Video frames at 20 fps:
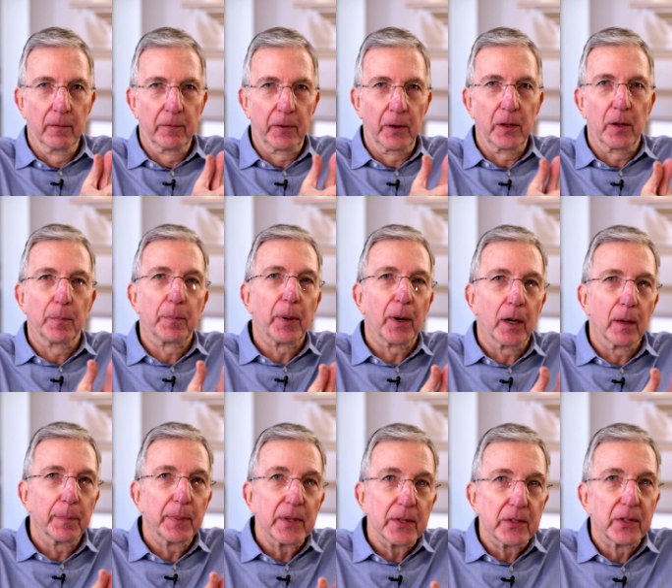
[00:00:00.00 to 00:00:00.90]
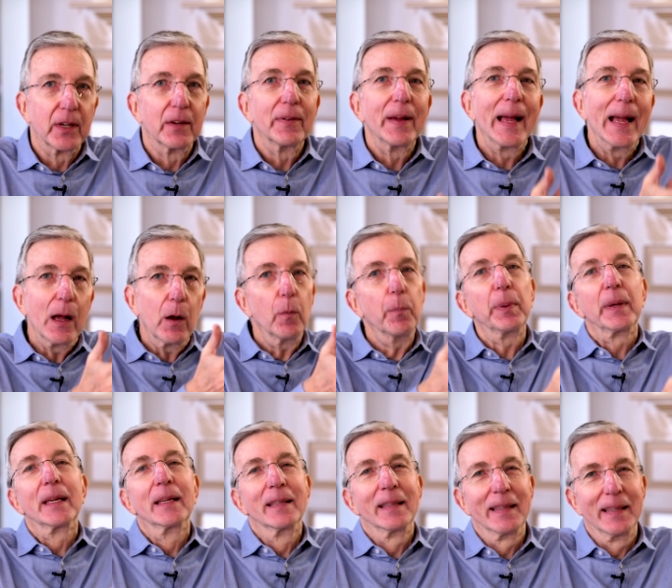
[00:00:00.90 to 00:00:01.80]
for the purpose of
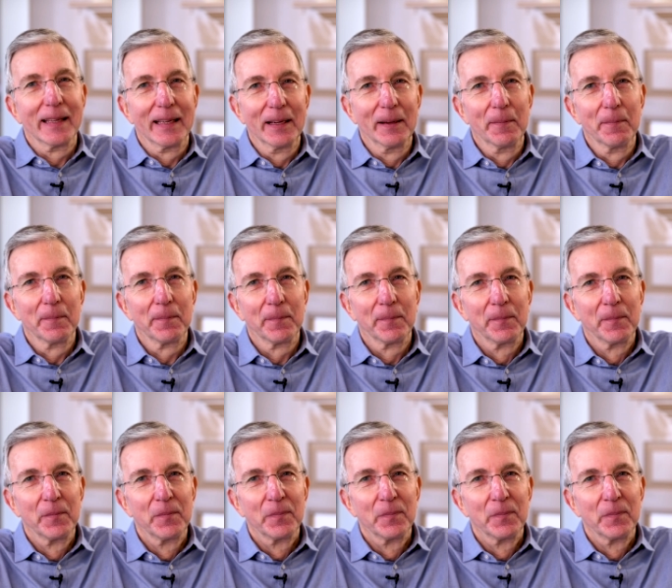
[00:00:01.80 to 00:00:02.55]
helping them.